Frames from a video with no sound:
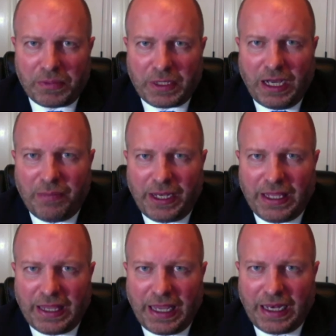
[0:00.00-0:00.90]
company
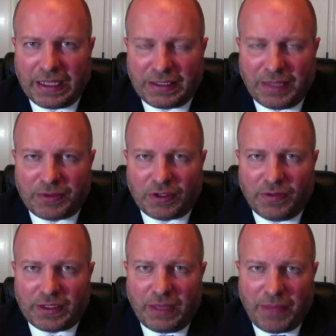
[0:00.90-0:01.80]
that accepts
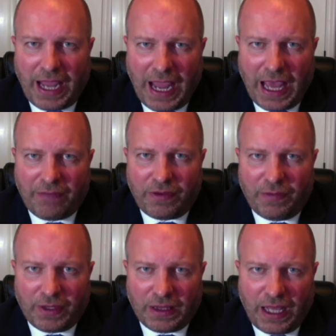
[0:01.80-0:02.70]
service on behalf of
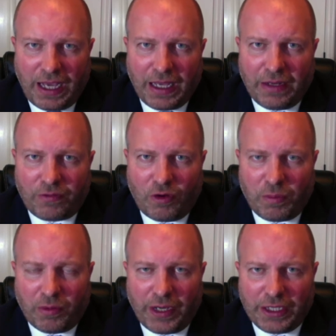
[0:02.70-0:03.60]
a lot of
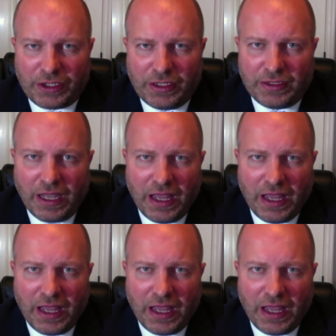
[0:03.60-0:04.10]
corporations.